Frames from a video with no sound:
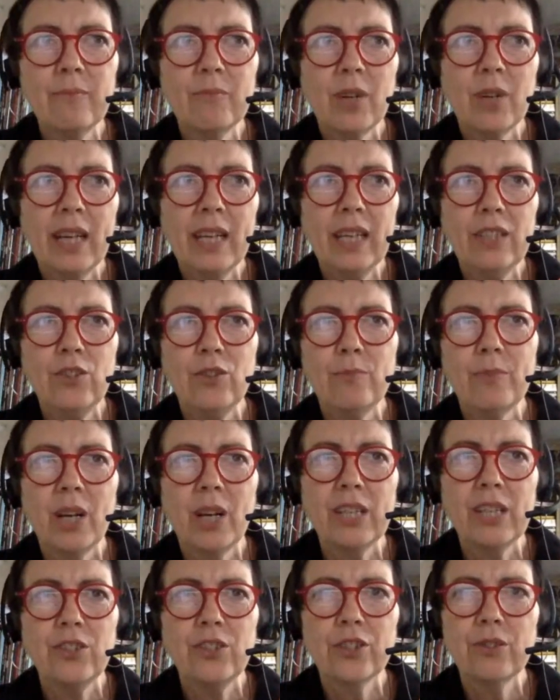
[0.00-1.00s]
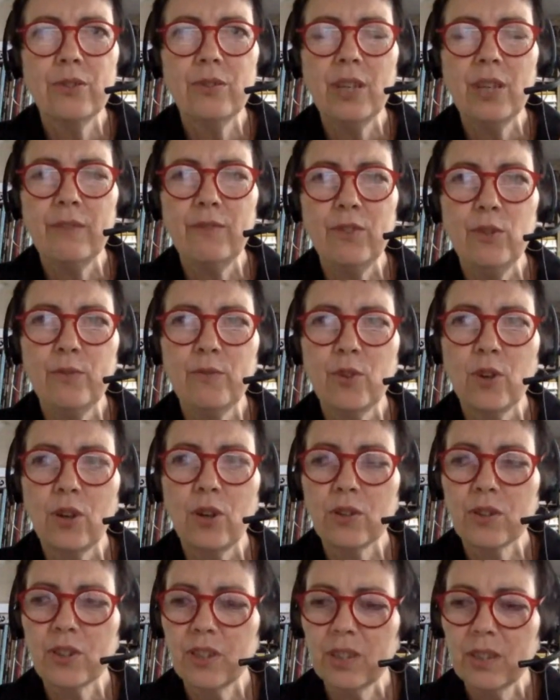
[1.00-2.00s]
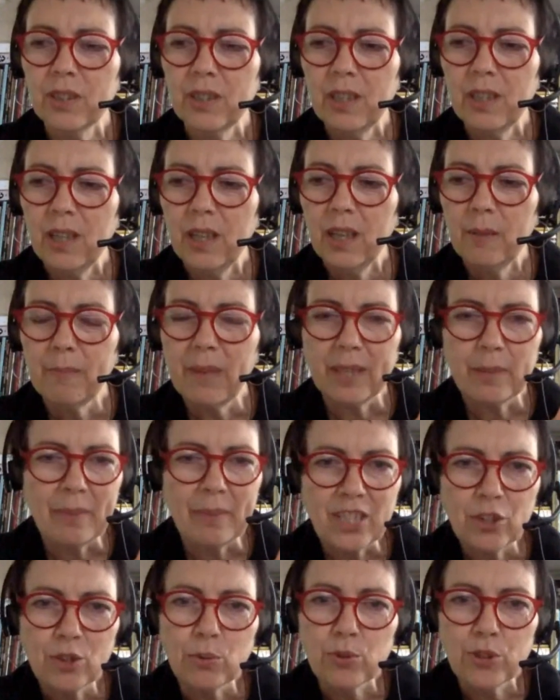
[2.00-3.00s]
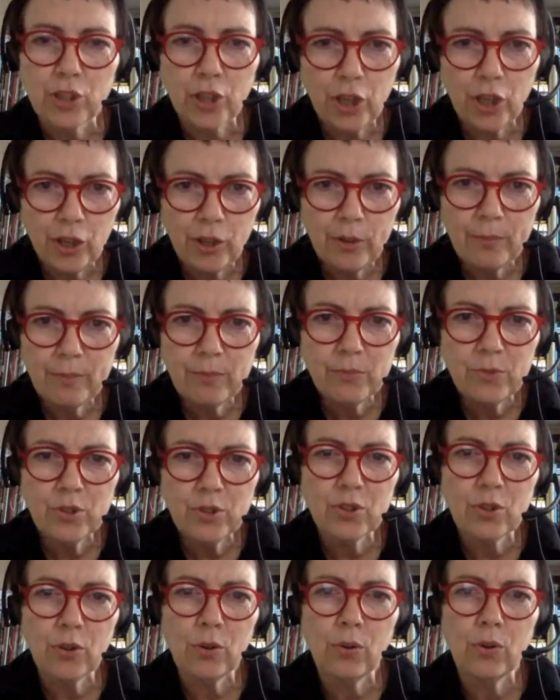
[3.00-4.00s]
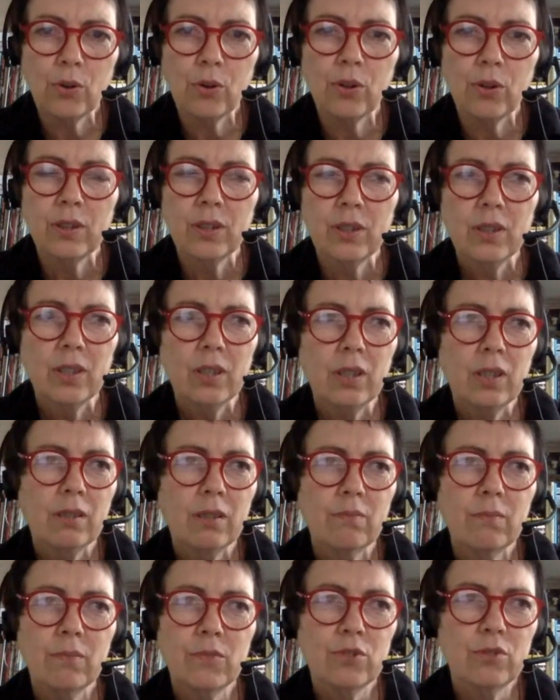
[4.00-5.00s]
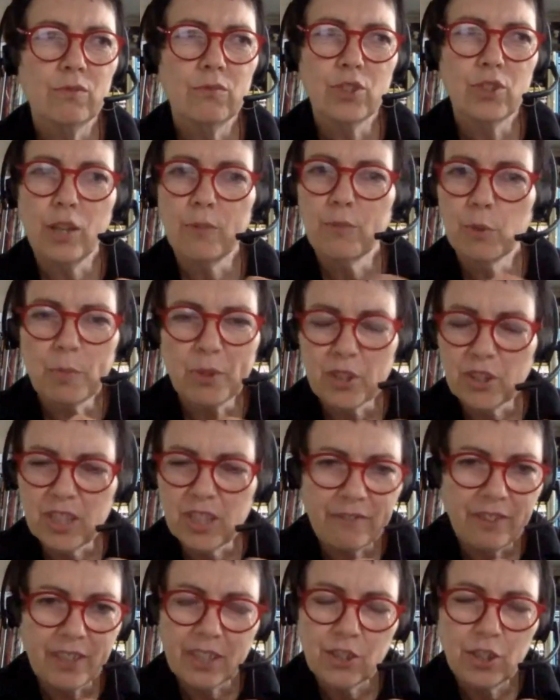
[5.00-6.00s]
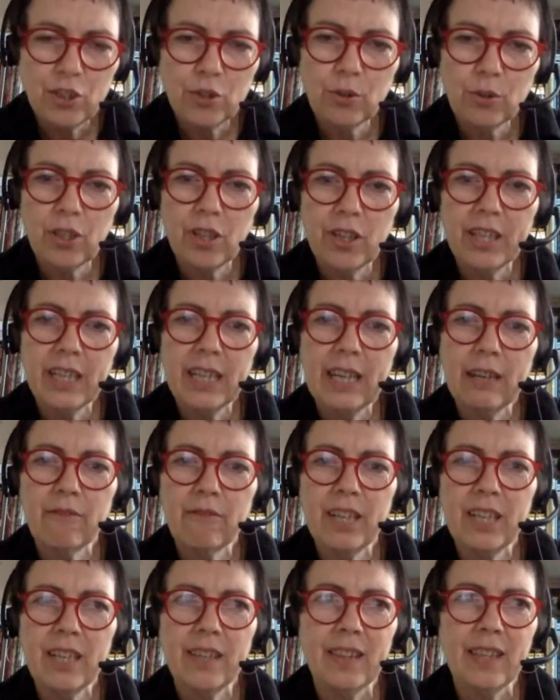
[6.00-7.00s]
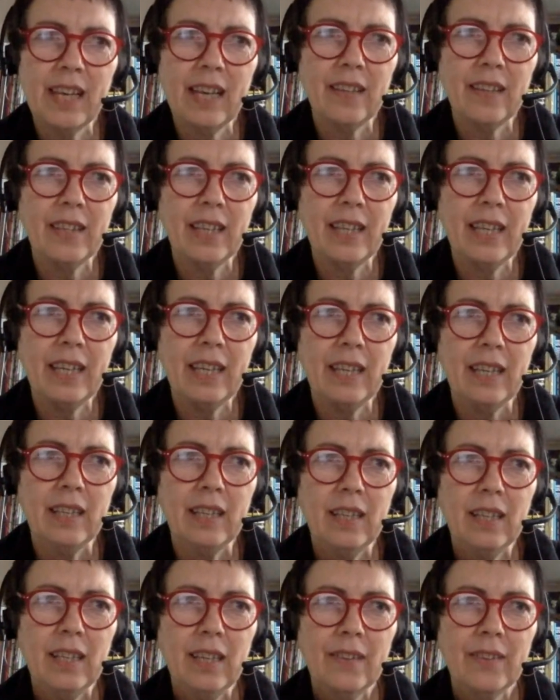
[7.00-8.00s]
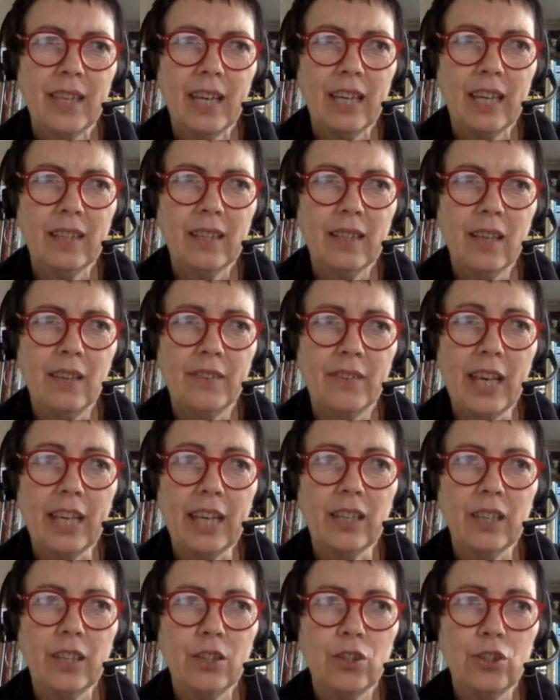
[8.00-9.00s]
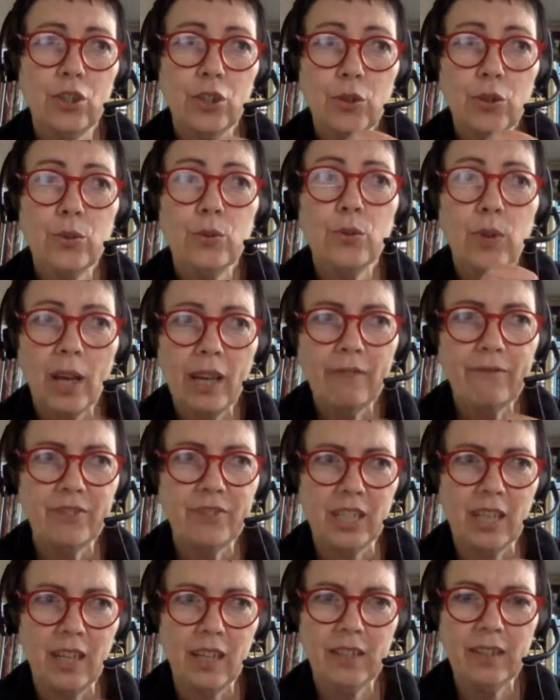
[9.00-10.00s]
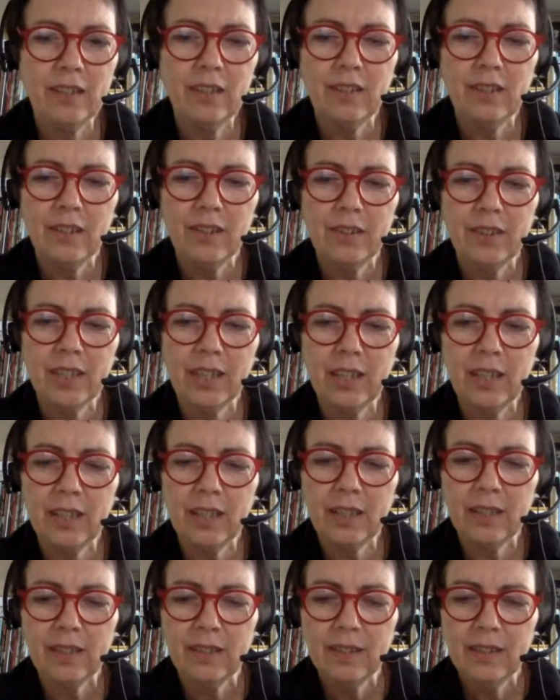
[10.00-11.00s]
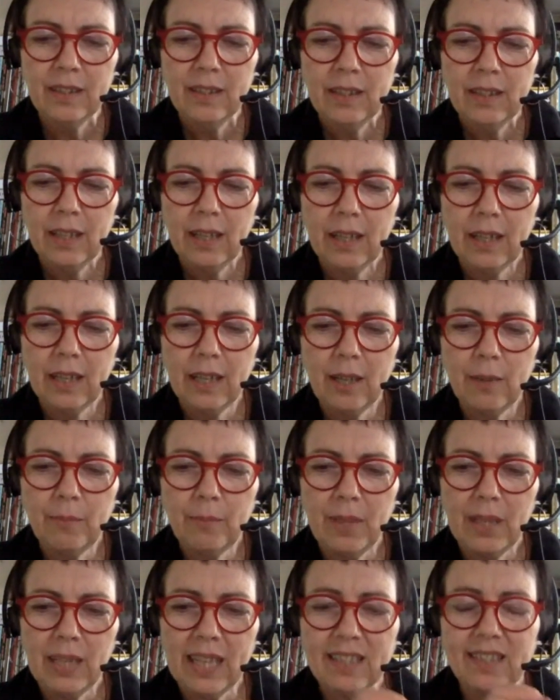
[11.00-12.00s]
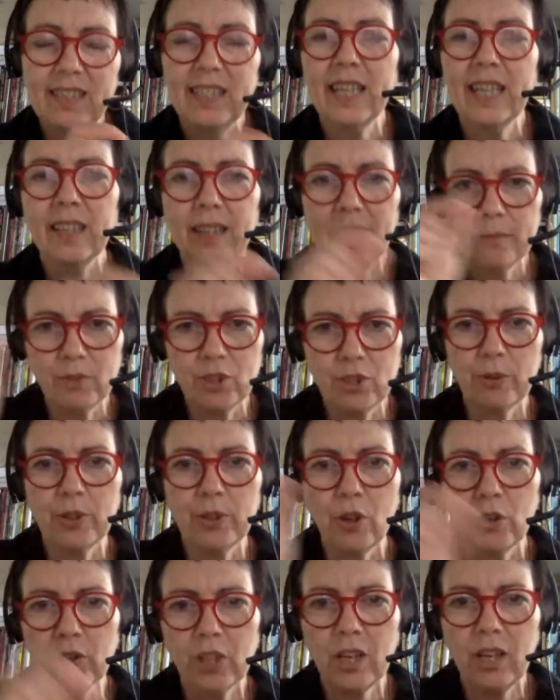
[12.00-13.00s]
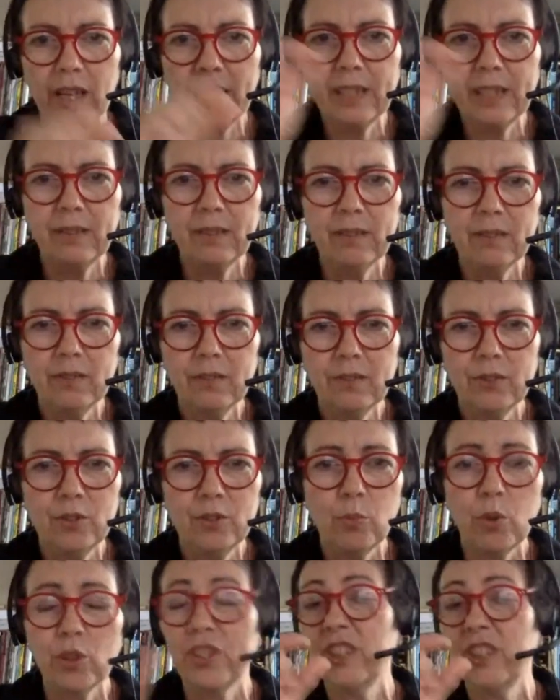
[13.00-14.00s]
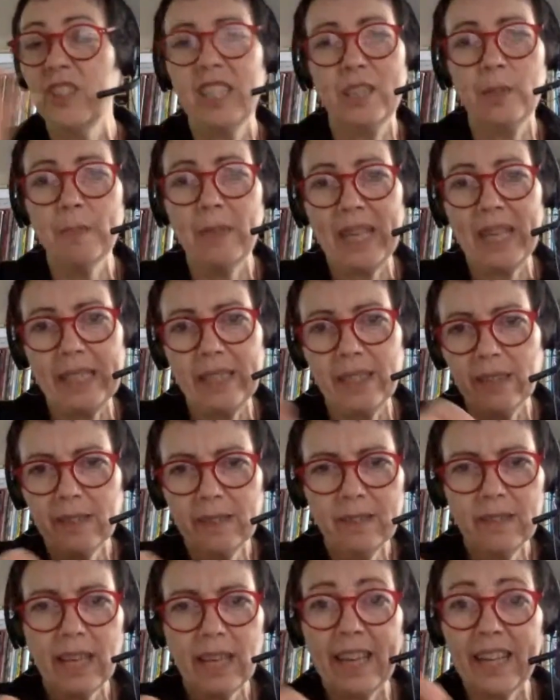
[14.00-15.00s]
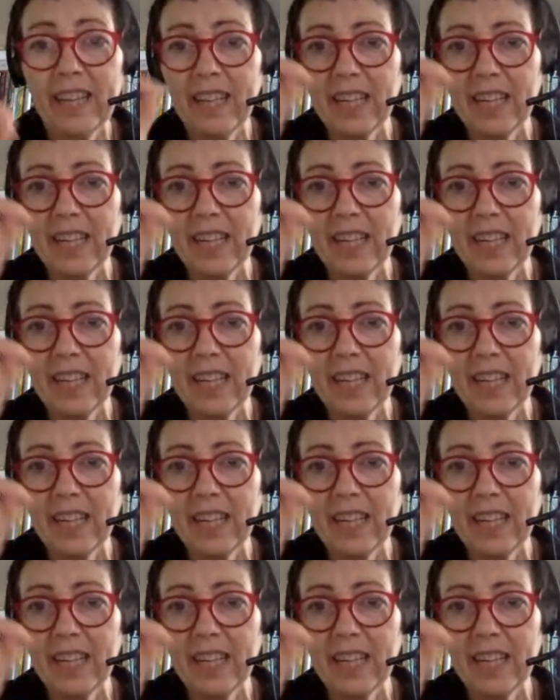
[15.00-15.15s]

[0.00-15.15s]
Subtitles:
way you might do if you've got mathematical terms or terms specific to your learning area, that you have done the let's link them to an online. What does this mean? And an